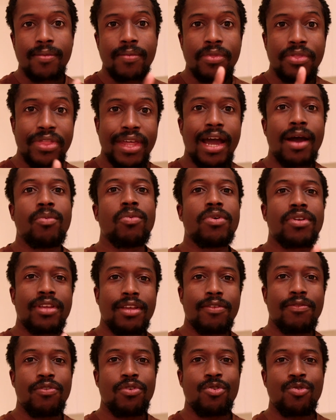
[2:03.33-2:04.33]
That will
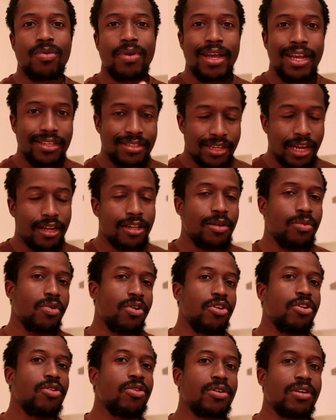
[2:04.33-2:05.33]
give you exactly
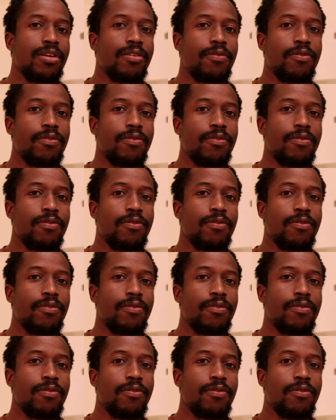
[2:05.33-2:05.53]
what you're looking